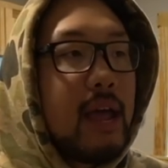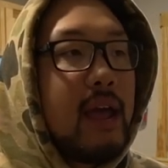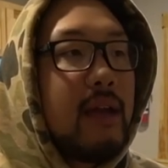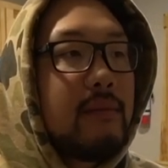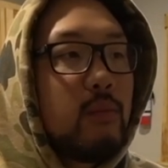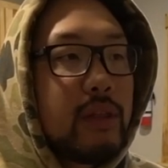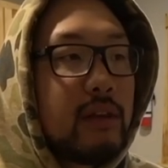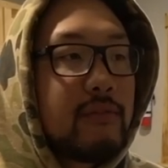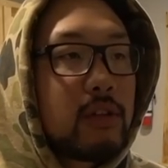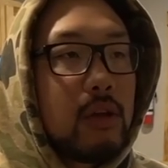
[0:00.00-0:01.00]
and we
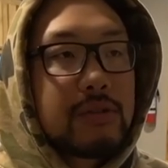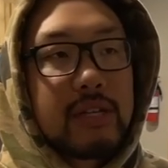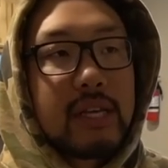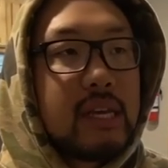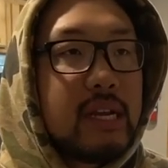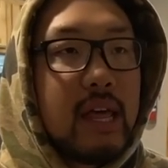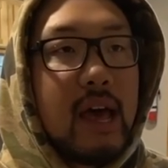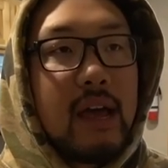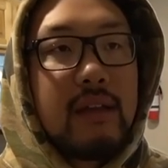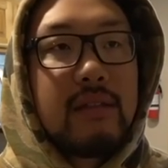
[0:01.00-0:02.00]
live close to the
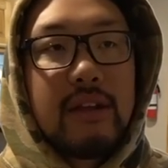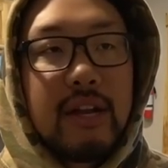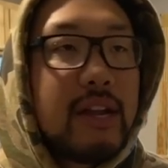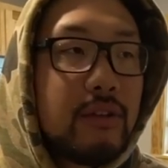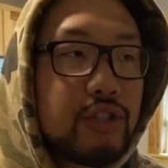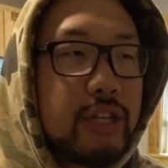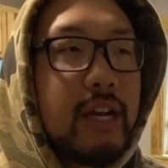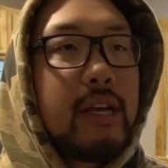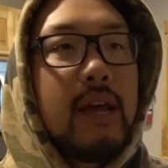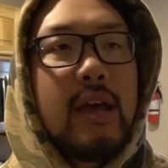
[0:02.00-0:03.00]
Kenai, the
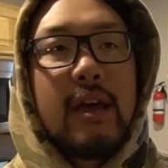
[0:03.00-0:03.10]
Ninilchik,